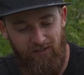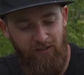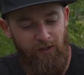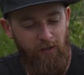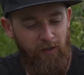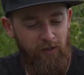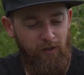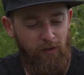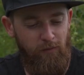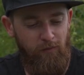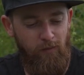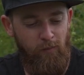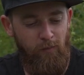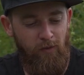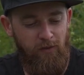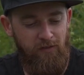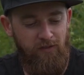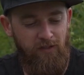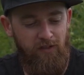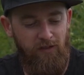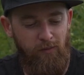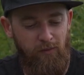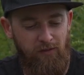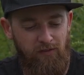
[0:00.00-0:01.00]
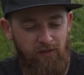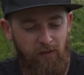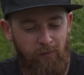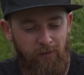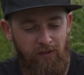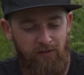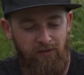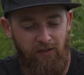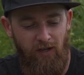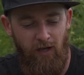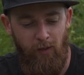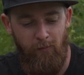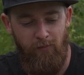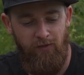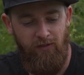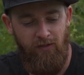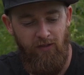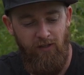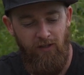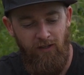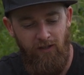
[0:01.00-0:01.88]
clean off the mozzies once they've been zapped.